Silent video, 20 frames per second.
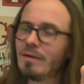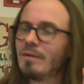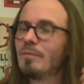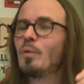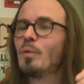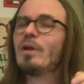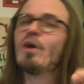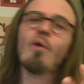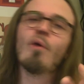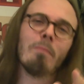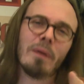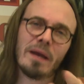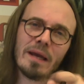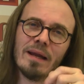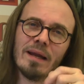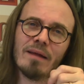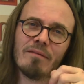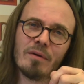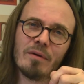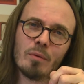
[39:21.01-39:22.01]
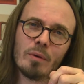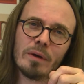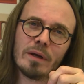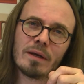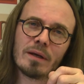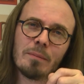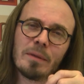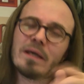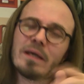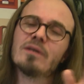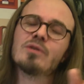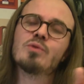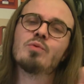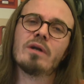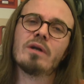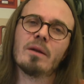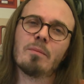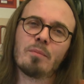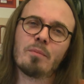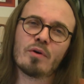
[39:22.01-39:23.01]
We don't begin every week because
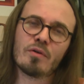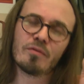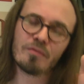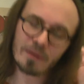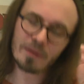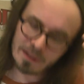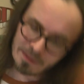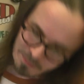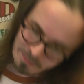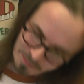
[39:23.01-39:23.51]
we're not perfect.